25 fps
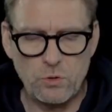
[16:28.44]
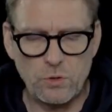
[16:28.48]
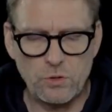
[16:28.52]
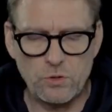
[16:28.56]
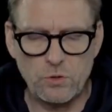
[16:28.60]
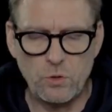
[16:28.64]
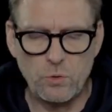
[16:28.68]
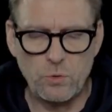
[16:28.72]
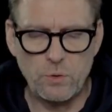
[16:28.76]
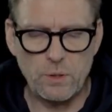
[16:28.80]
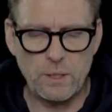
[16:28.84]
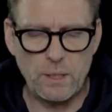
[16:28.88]
is
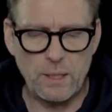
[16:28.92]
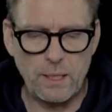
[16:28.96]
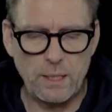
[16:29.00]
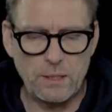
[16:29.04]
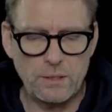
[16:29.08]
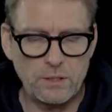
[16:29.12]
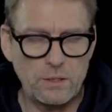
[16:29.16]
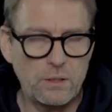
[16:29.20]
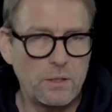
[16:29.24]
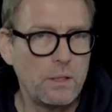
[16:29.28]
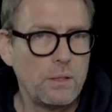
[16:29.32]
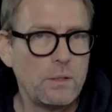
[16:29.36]
already
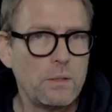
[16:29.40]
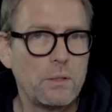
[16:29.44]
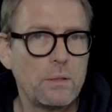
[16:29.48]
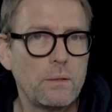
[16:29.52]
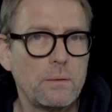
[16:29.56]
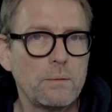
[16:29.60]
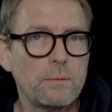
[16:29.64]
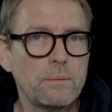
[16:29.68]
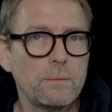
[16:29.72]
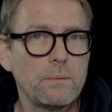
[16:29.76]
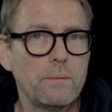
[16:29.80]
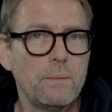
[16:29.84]
excellent.
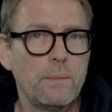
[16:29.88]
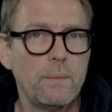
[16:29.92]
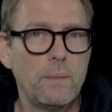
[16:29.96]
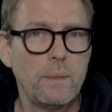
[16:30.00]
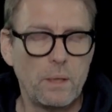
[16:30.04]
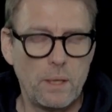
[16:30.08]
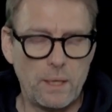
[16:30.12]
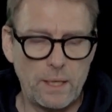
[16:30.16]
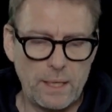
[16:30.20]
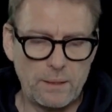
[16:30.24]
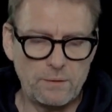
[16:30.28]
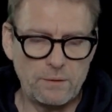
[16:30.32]

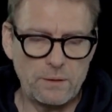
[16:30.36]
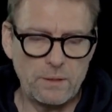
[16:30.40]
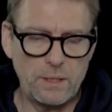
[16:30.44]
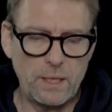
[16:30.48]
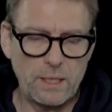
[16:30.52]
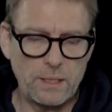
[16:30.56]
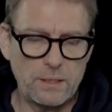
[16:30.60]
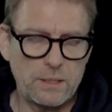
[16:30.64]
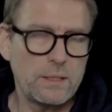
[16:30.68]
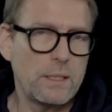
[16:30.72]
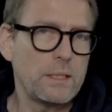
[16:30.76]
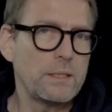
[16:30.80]
I have
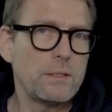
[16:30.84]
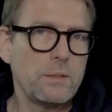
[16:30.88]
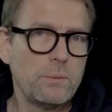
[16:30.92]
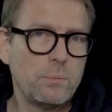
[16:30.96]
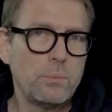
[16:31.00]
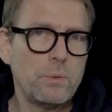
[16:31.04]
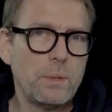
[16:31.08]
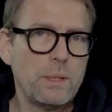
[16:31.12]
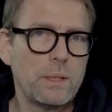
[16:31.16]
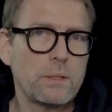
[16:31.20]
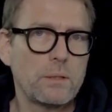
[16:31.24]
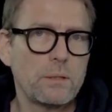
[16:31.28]
nicely
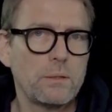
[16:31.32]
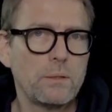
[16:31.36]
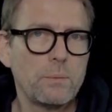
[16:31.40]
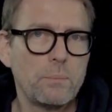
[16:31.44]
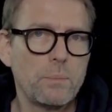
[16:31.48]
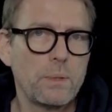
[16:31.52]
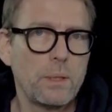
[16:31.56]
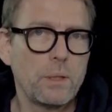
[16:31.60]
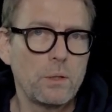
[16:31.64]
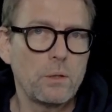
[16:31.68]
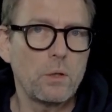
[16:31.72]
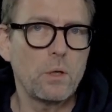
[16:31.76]
suppressed the
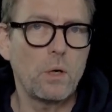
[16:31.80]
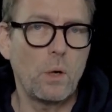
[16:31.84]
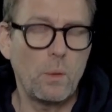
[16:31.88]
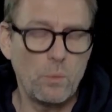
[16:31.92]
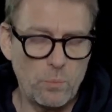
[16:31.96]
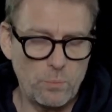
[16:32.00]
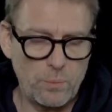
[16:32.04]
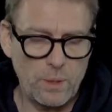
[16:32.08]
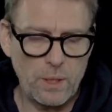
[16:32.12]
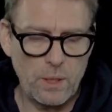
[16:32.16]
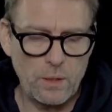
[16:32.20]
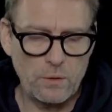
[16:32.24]
bitter
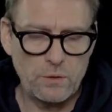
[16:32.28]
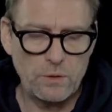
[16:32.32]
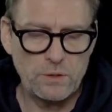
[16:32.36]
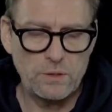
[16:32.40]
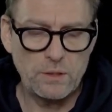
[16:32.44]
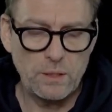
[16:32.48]
compounds